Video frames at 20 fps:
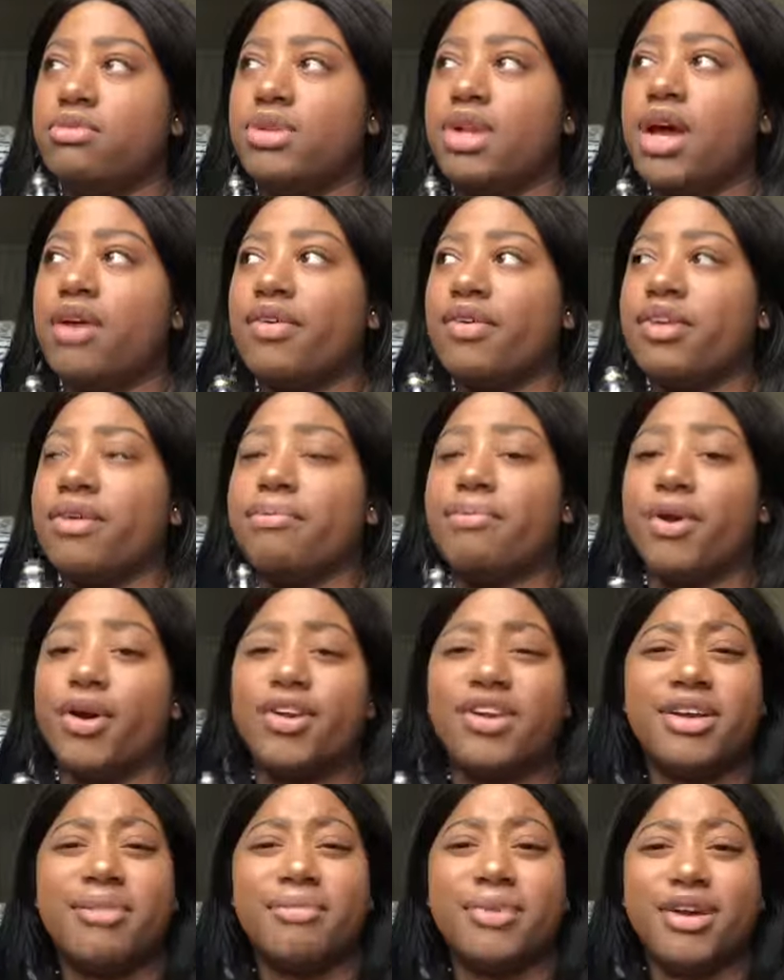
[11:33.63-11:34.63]
Not really
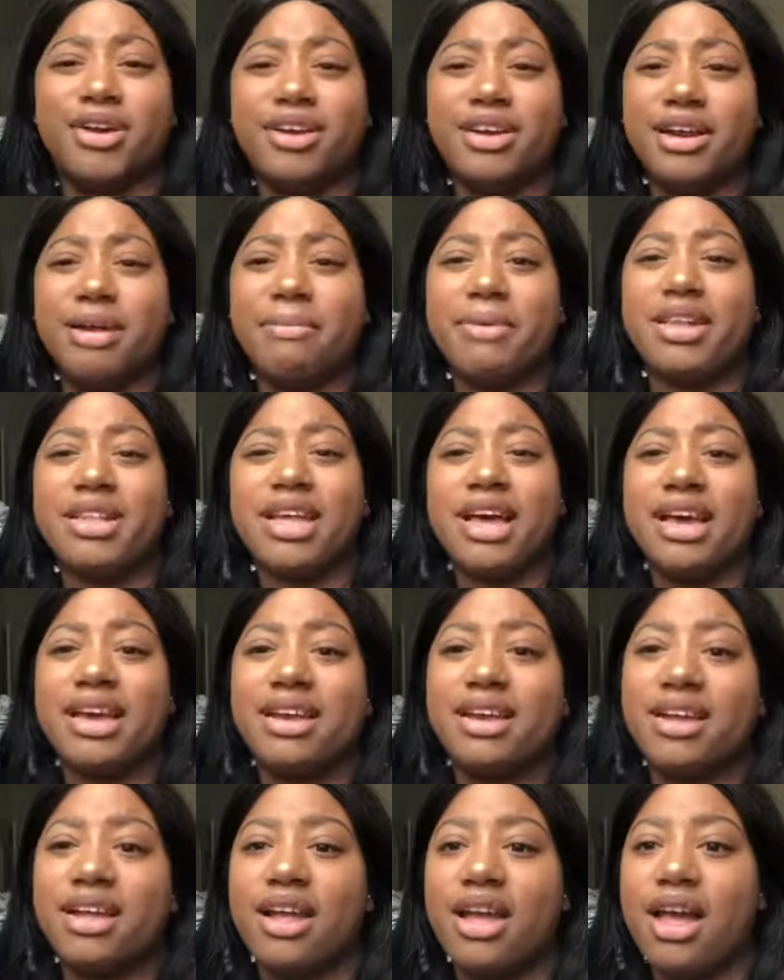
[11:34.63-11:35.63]
burning, but
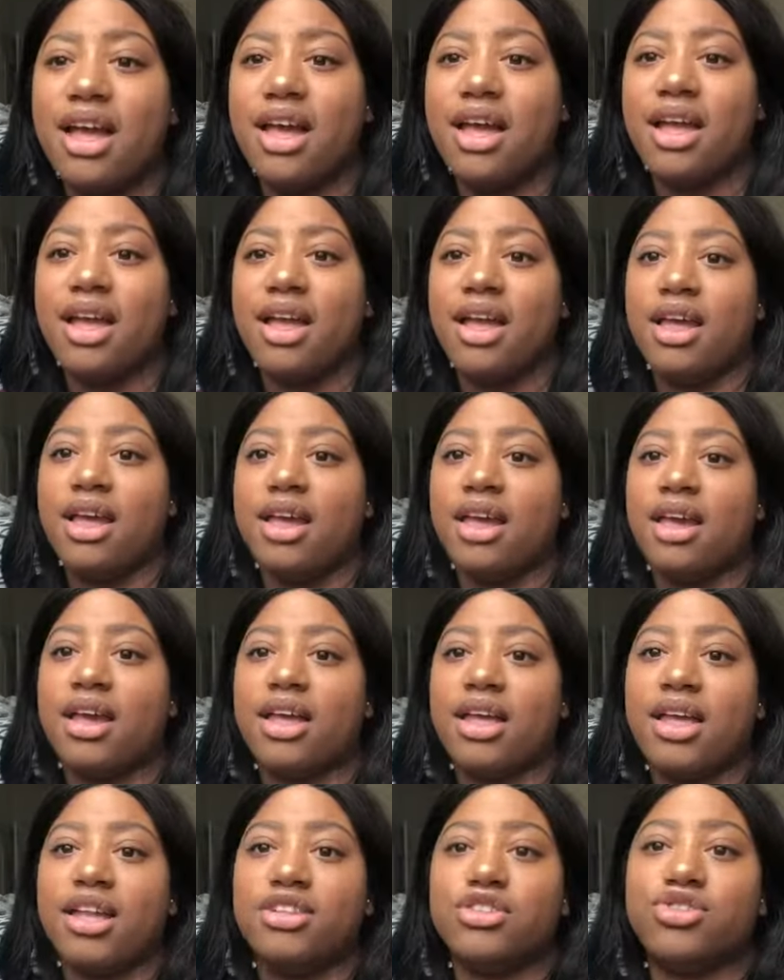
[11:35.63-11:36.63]
like
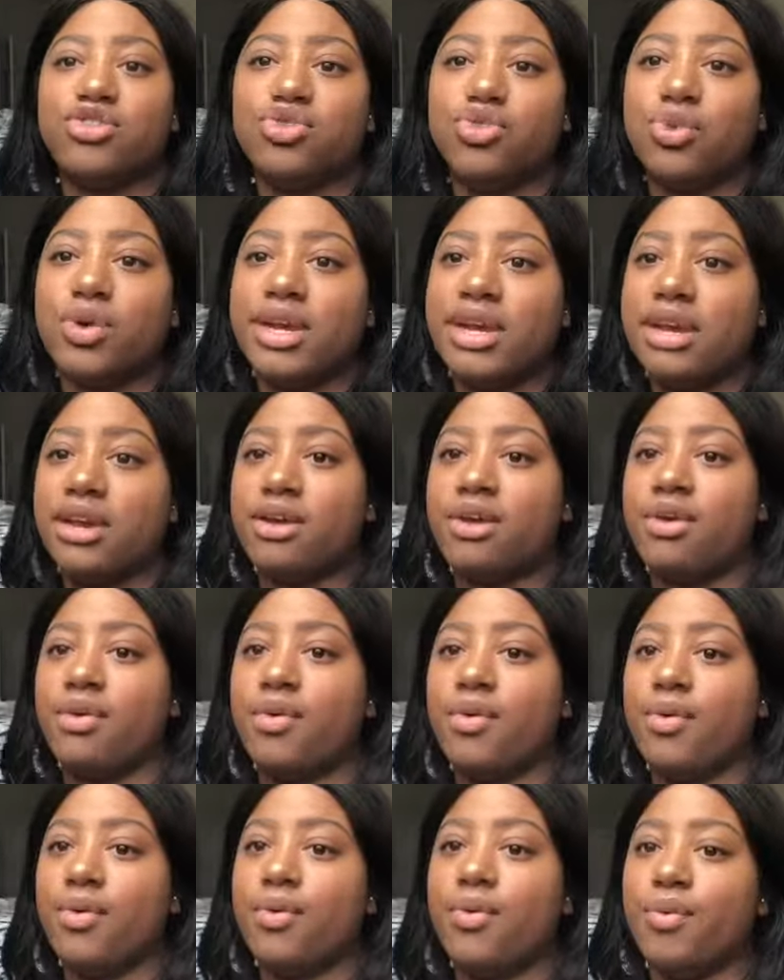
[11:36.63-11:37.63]
it's doing
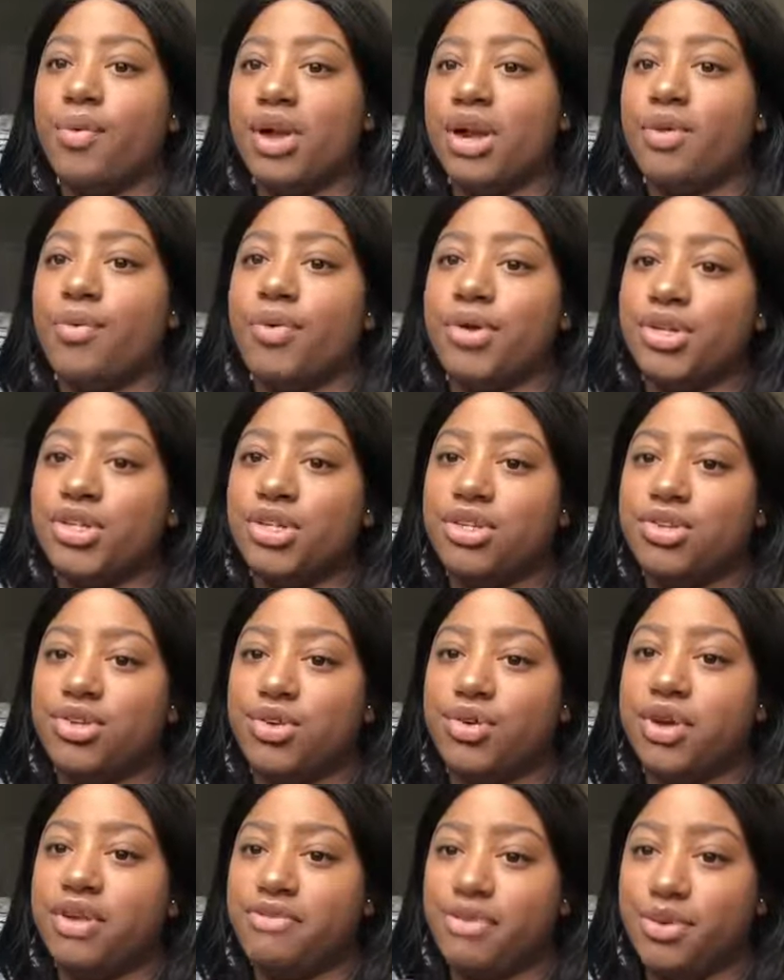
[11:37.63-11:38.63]
what it would
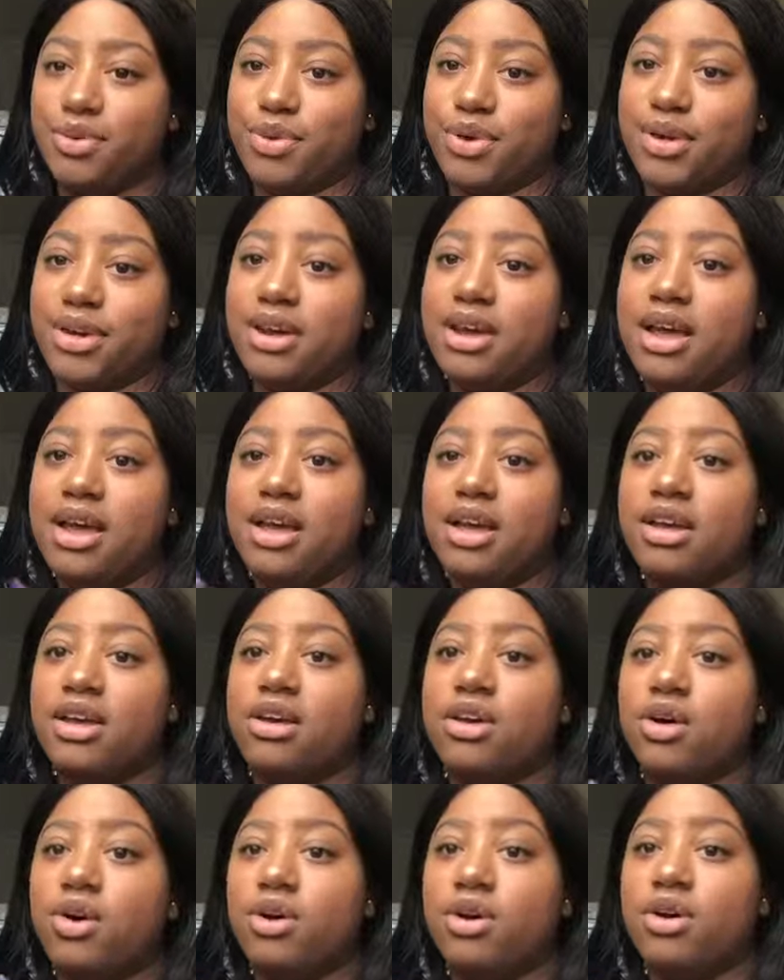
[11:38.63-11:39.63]
do if you were
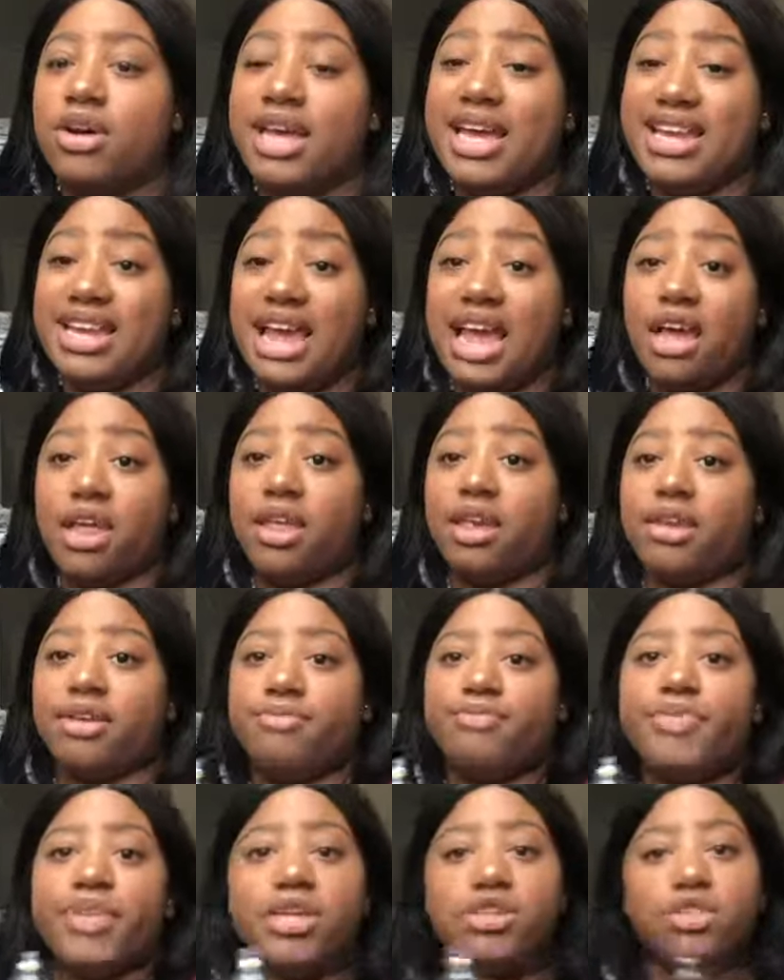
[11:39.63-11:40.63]

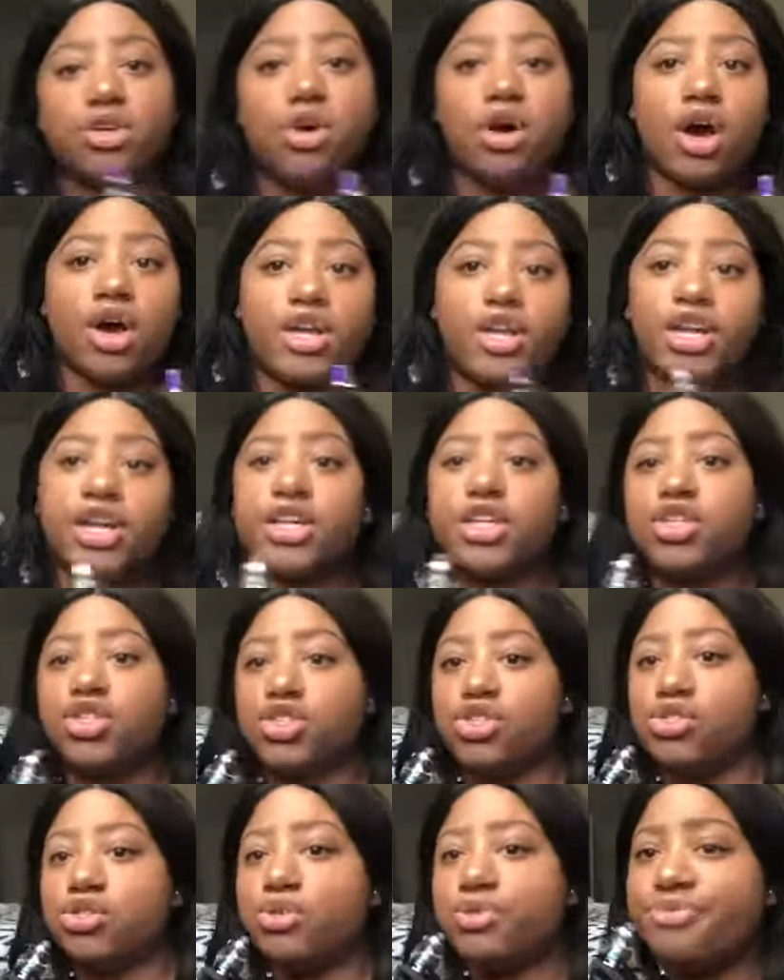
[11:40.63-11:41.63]
inhaling. So all you're gonna
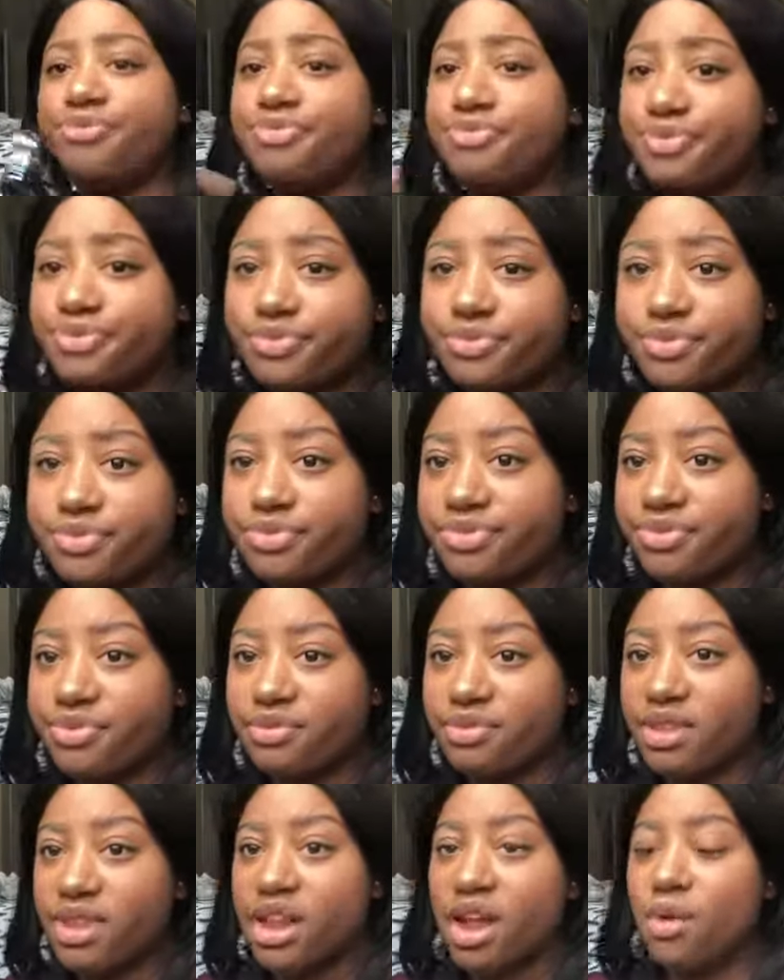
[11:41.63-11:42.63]
do
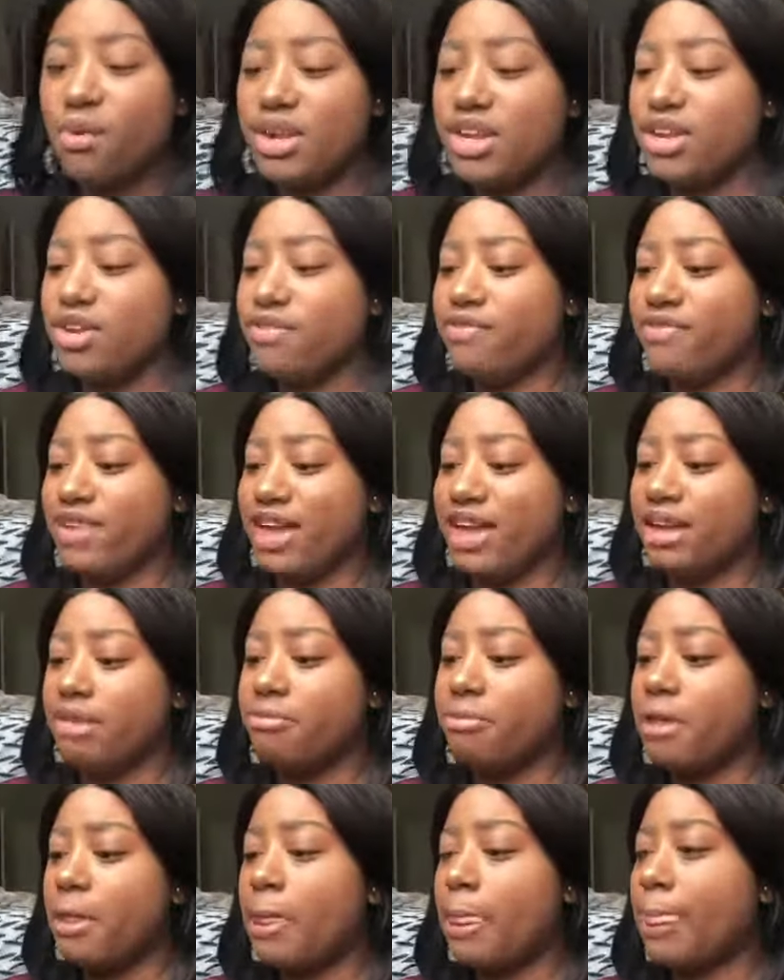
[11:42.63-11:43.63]
when you
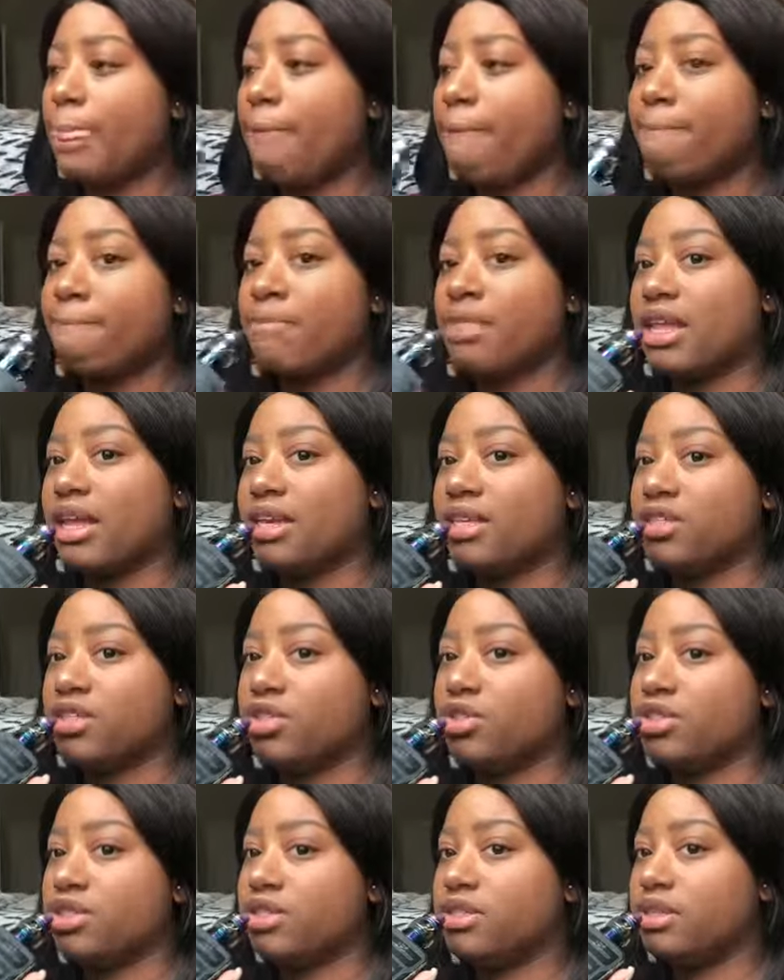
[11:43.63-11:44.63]
vape is
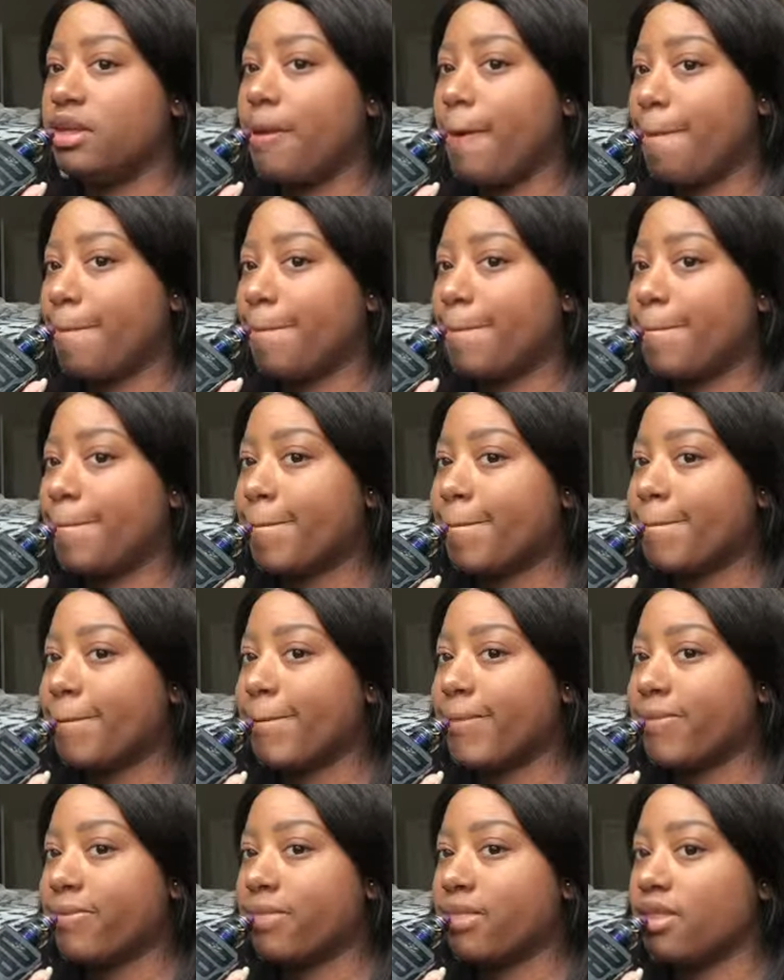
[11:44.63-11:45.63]
you just
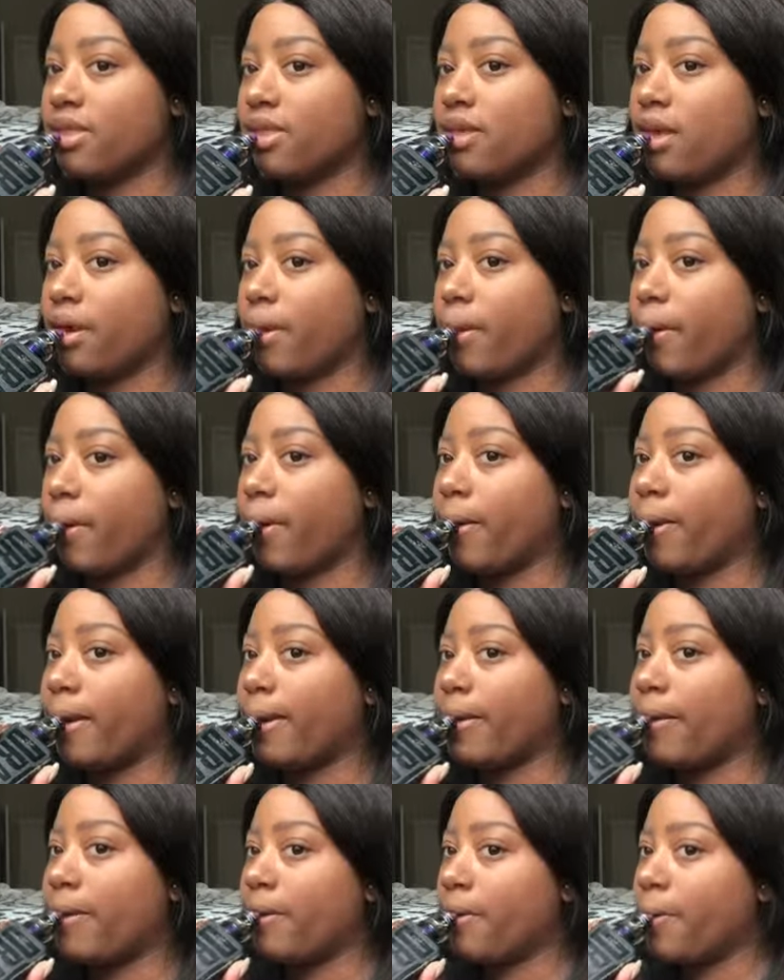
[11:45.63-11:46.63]
go
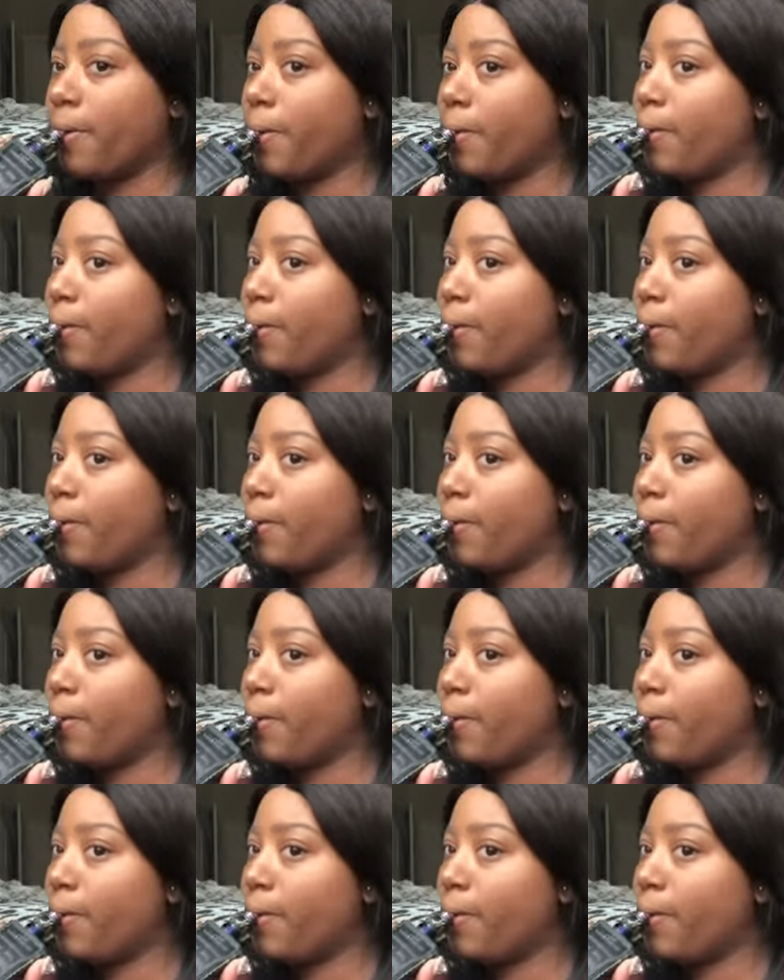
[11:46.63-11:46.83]
like this.